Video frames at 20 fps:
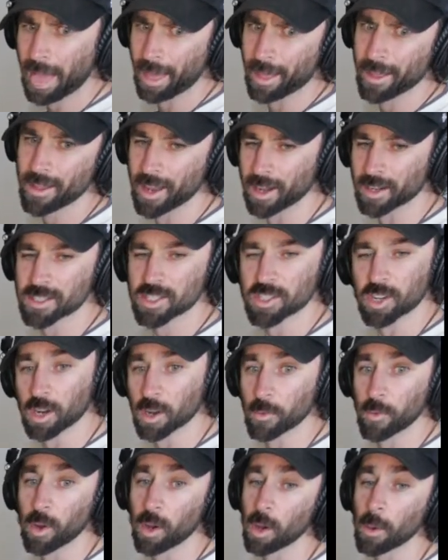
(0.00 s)
And it started to
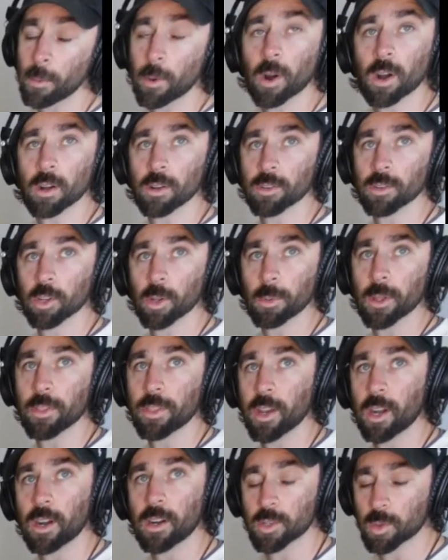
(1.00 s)
fall apart a little bit
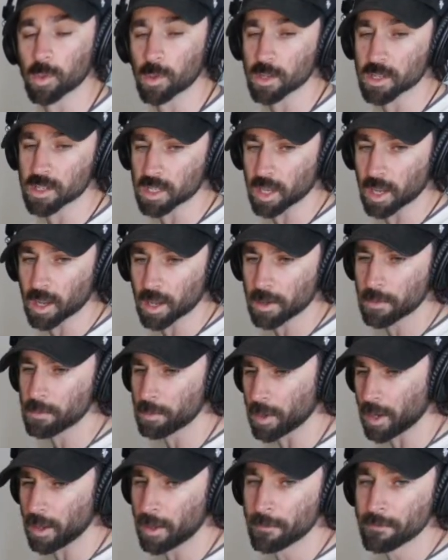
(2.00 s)
there towards the end,
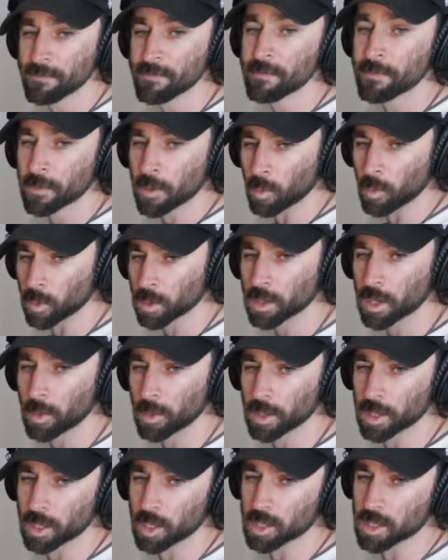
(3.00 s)
but really
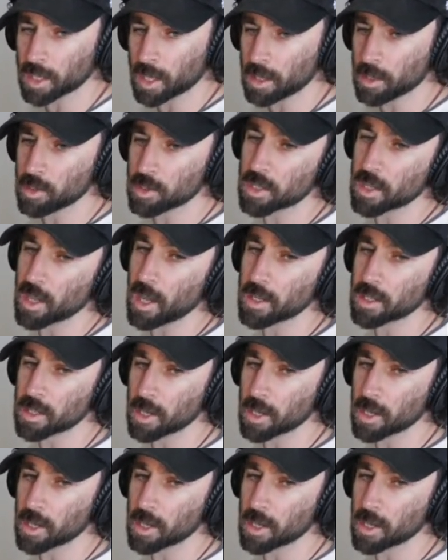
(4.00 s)
good to get used to that.